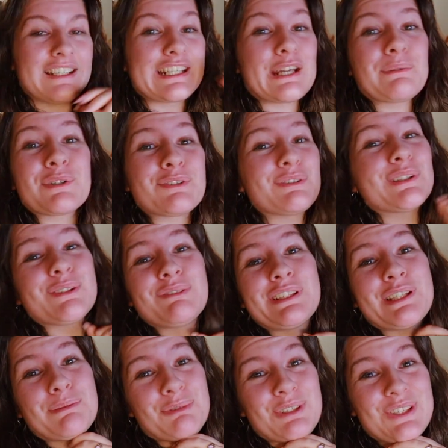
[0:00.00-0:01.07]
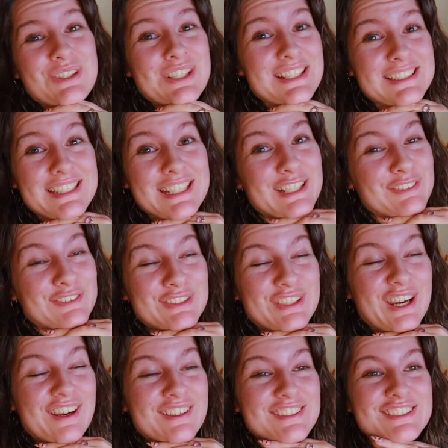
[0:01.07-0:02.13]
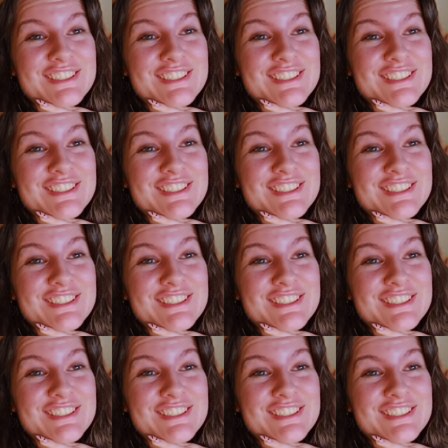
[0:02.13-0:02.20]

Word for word: And I would really, really appreciate it if you guys